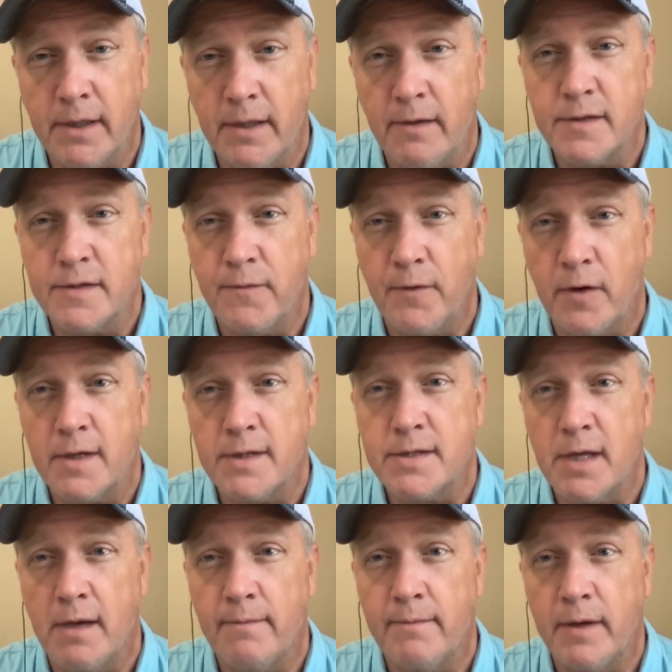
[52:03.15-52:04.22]
know, as far as,
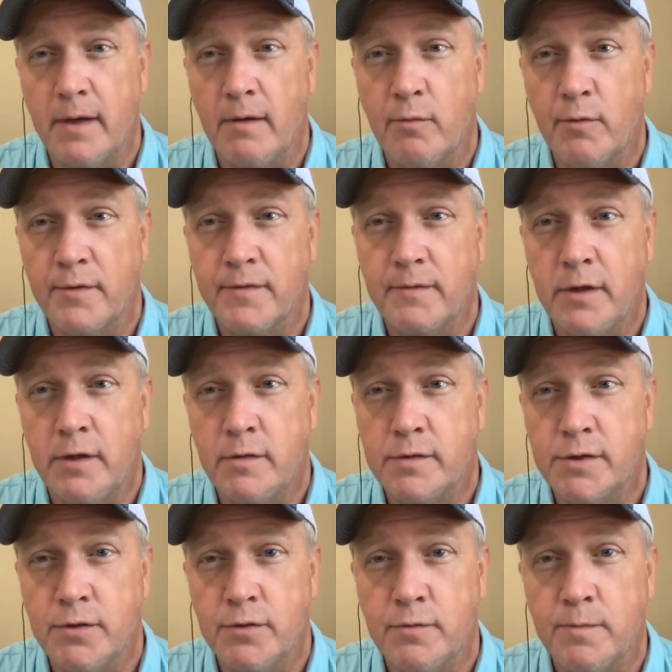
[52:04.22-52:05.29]
uh, you know, with
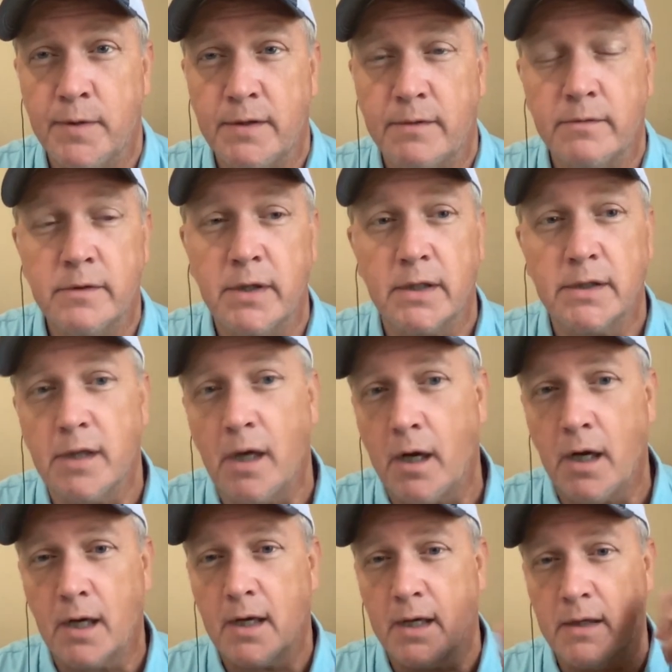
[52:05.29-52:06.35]
YouTube and
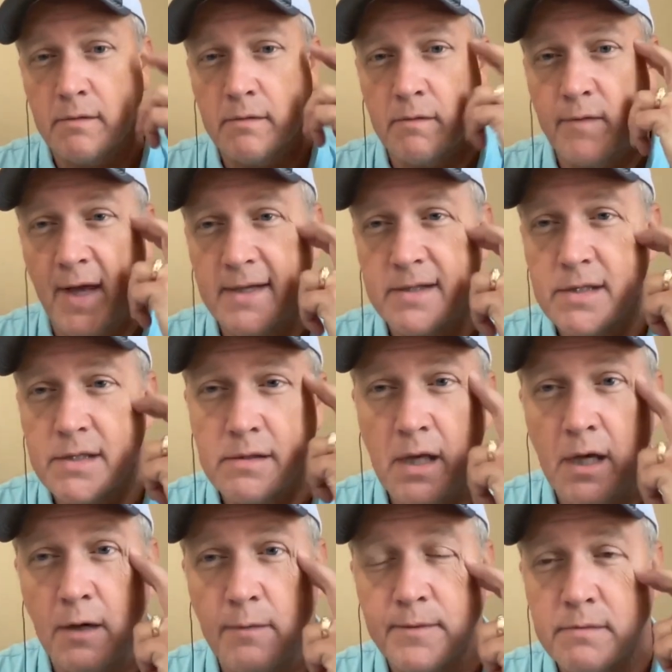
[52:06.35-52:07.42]
TikTok, and that's
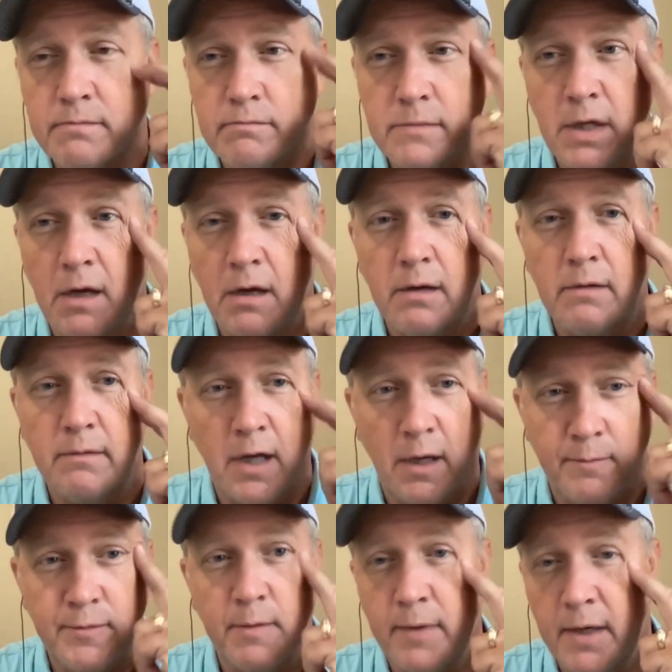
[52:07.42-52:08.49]
helped, you know,
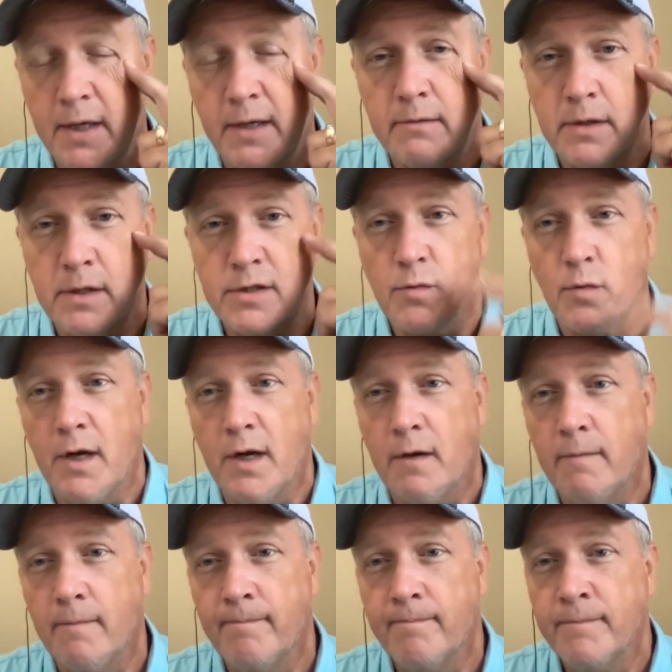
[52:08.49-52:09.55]
helped a bit as
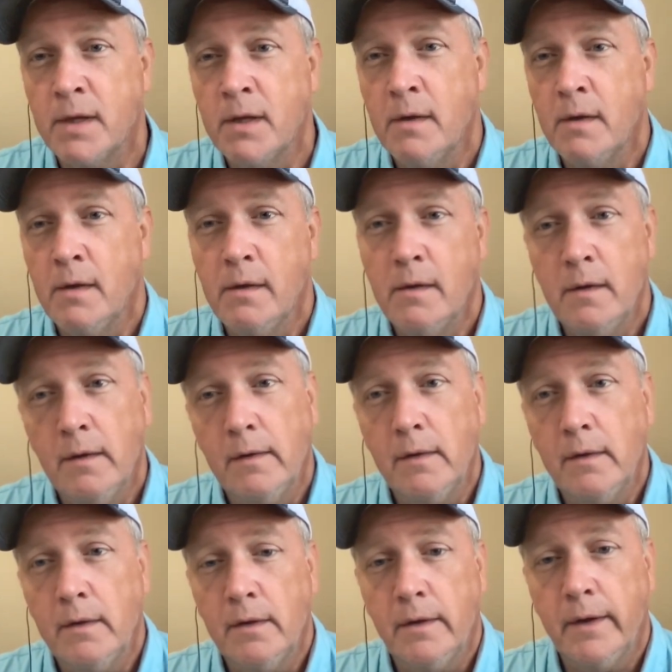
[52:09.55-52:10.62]
well.
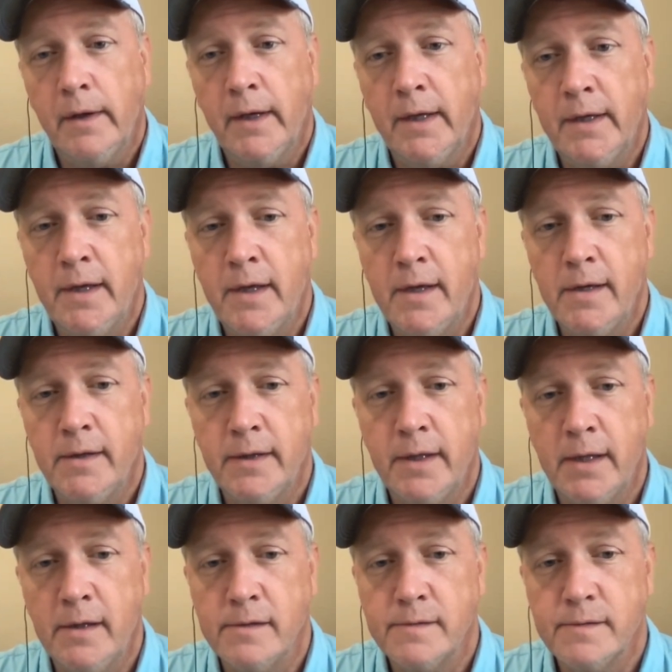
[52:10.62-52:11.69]
And uh,
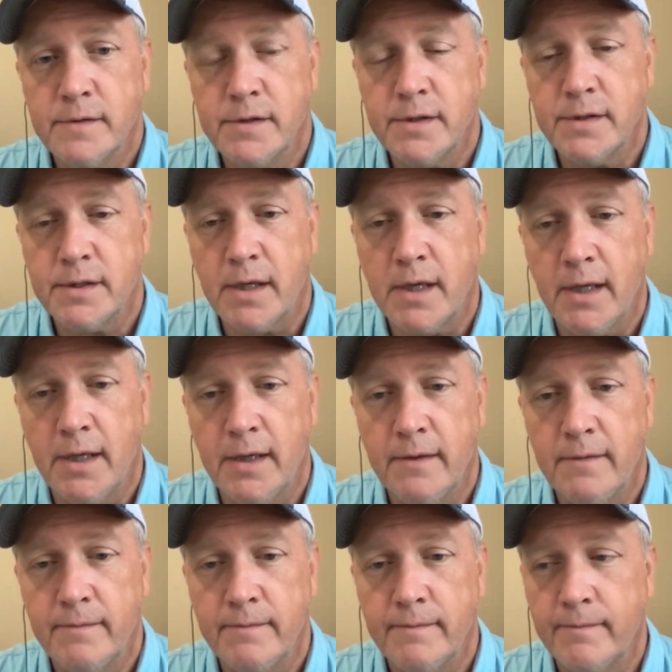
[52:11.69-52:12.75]
yeah, just kind
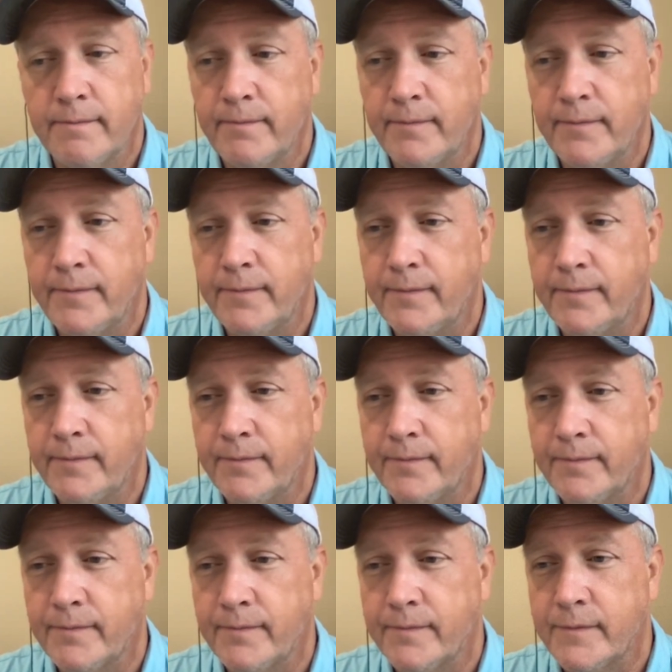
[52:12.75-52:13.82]
of
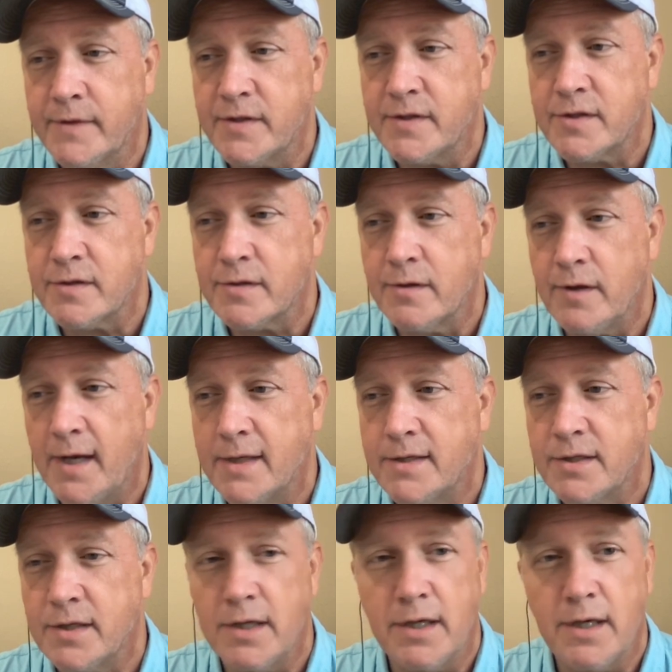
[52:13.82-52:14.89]

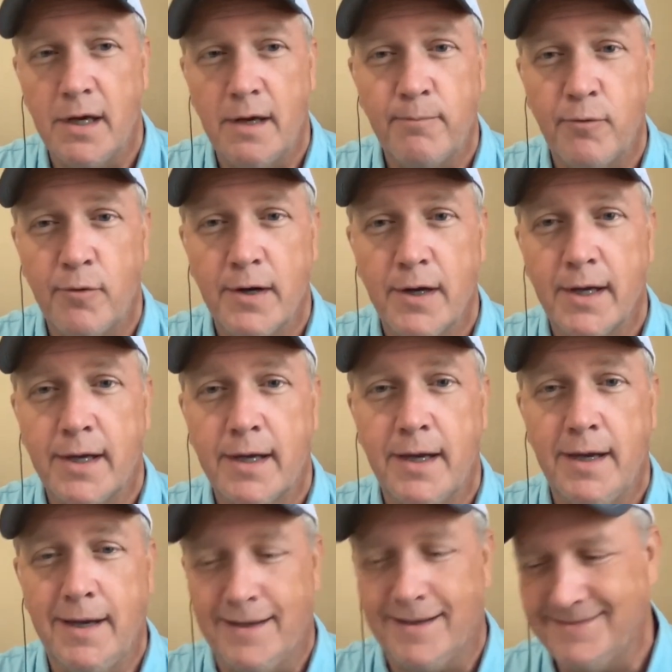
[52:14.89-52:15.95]
scratching it up where I can.